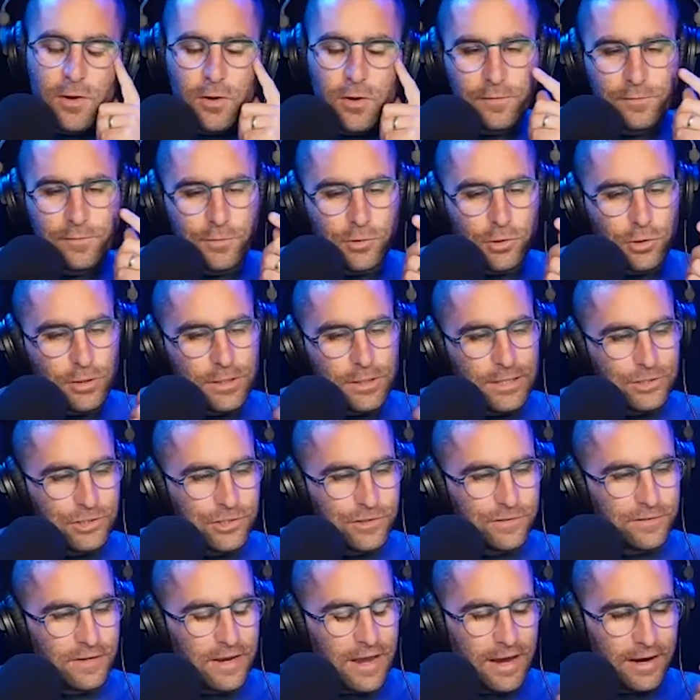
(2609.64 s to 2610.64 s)
well if you look at
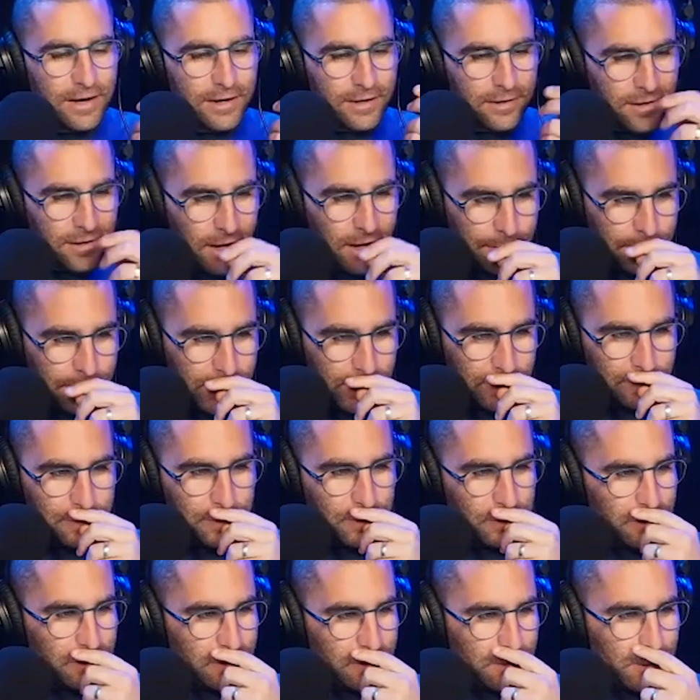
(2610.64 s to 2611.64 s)
just the economic and
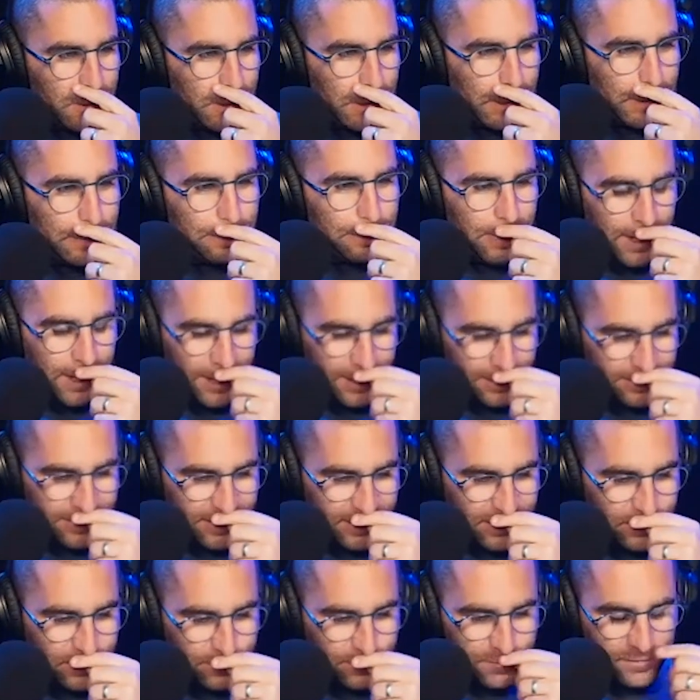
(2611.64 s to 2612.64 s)
political impact
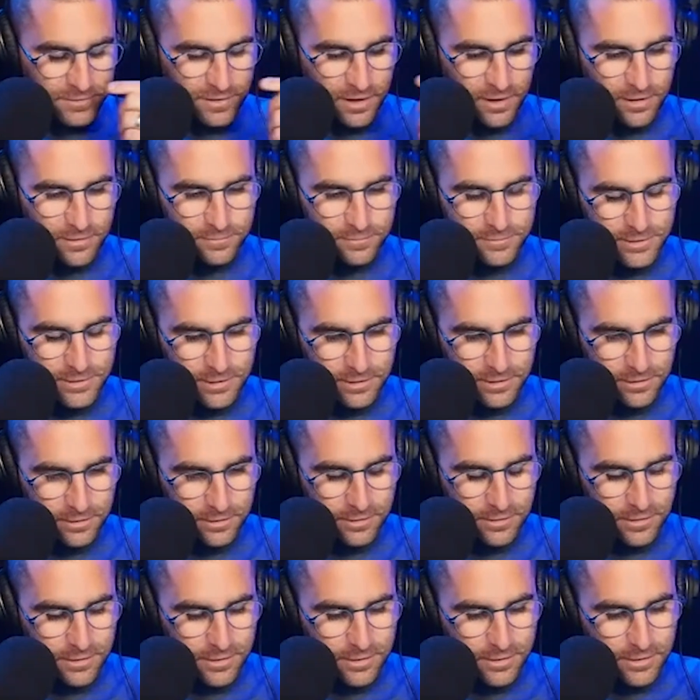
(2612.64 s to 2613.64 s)
that you've solved
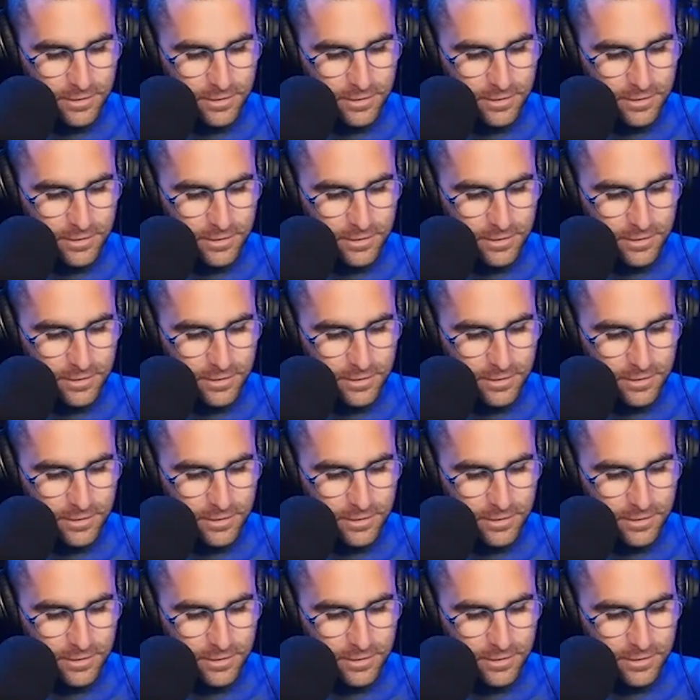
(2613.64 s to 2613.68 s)
here